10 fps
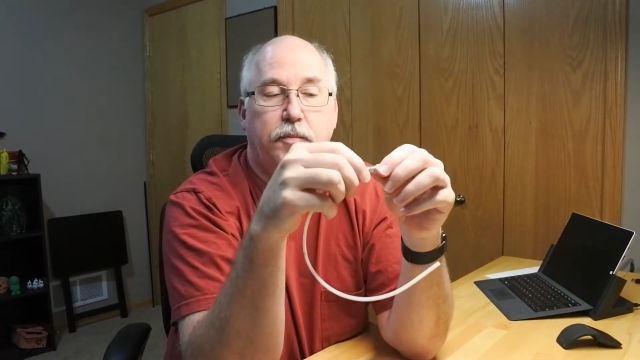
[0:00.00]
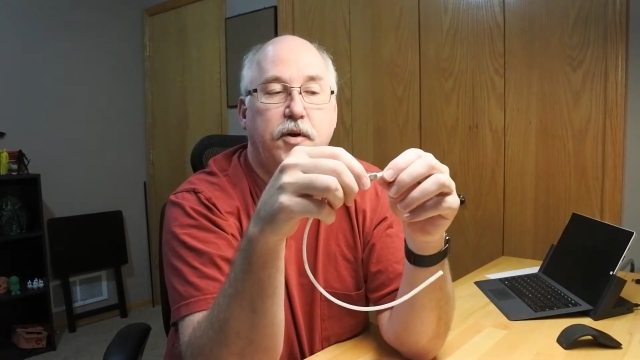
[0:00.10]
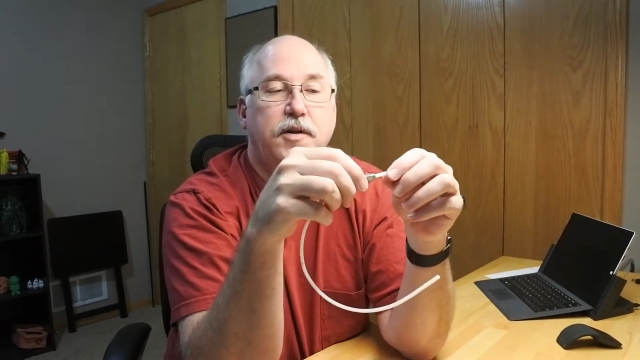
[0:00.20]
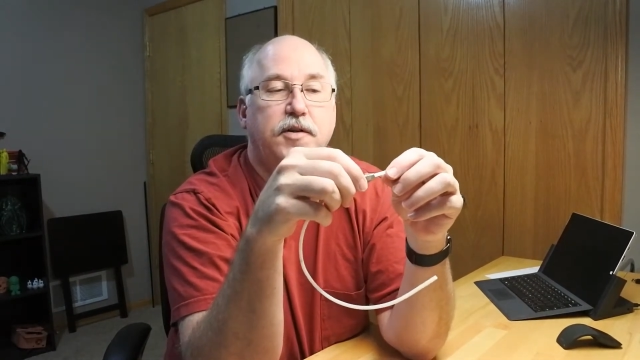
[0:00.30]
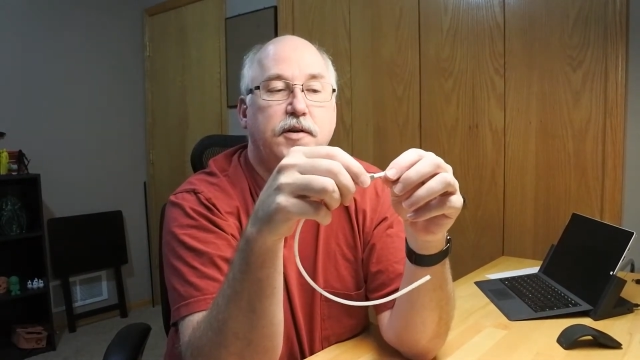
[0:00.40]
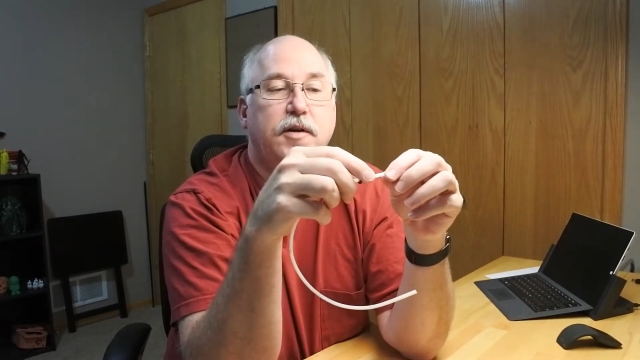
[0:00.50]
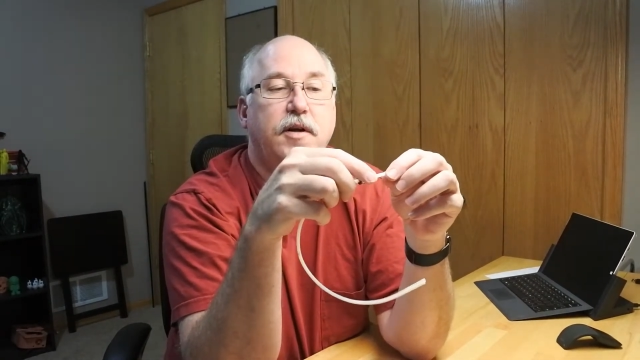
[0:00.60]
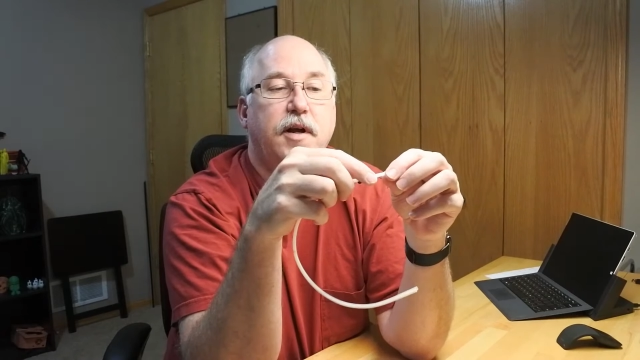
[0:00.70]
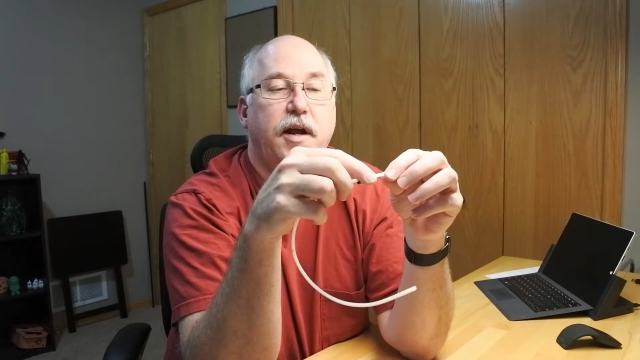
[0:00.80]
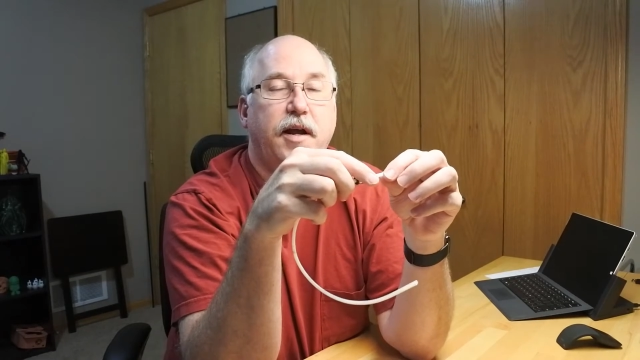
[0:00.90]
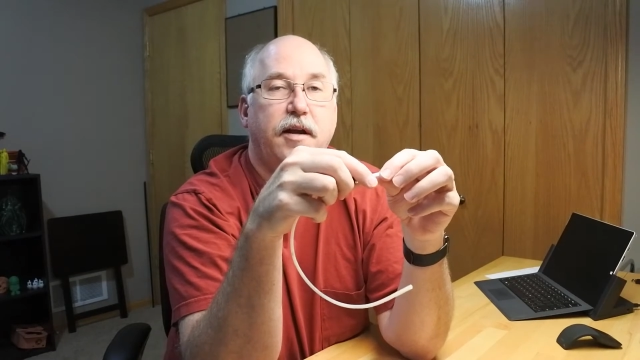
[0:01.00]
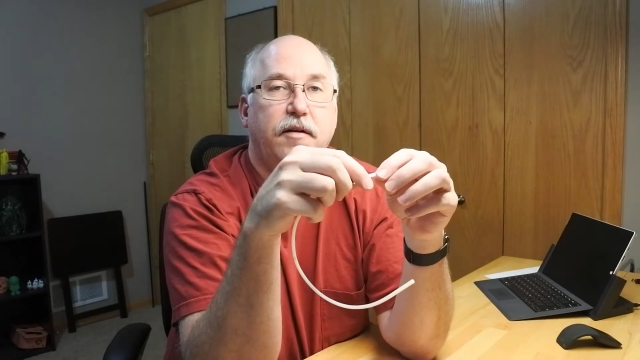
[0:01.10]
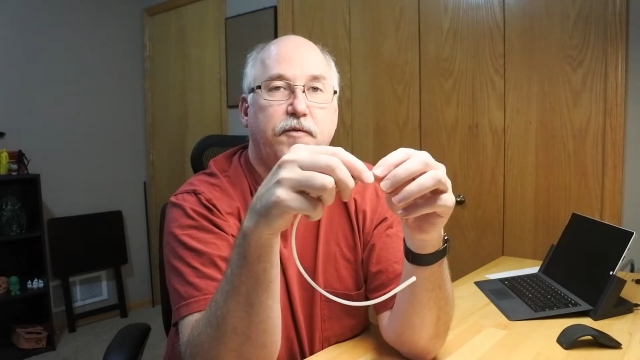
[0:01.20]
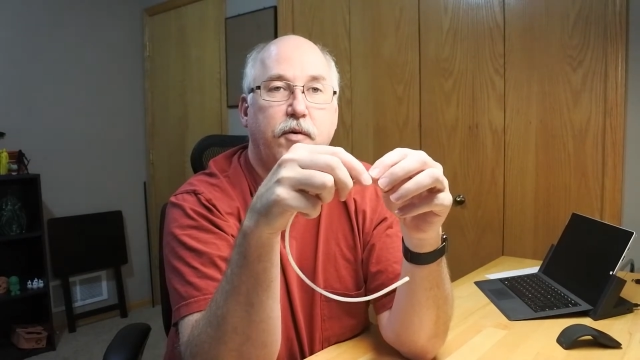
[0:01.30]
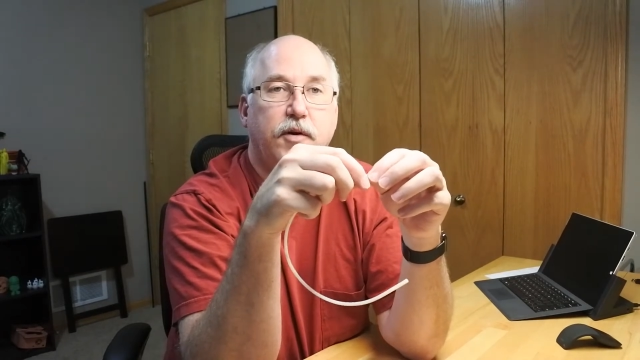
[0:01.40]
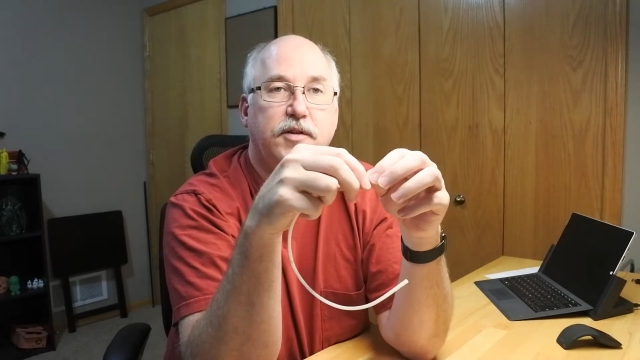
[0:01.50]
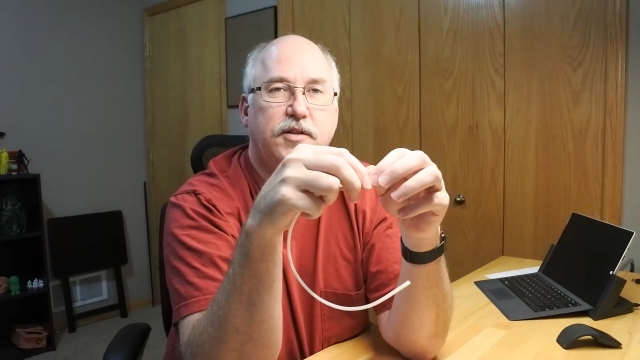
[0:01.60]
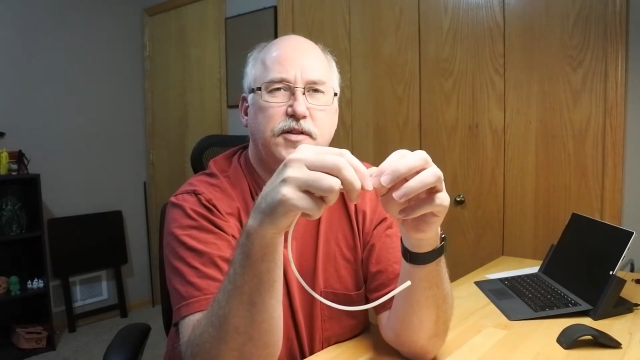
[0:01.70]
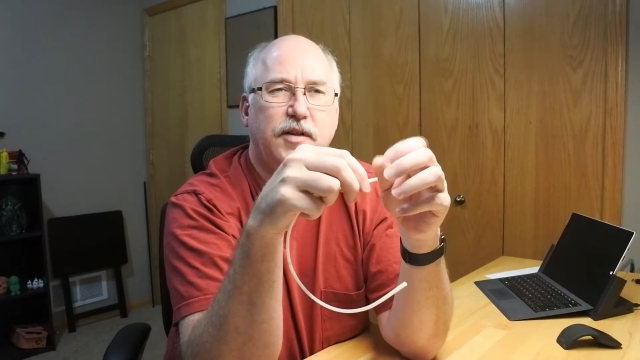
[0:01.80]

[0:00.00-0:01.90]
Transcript: printer, and of course,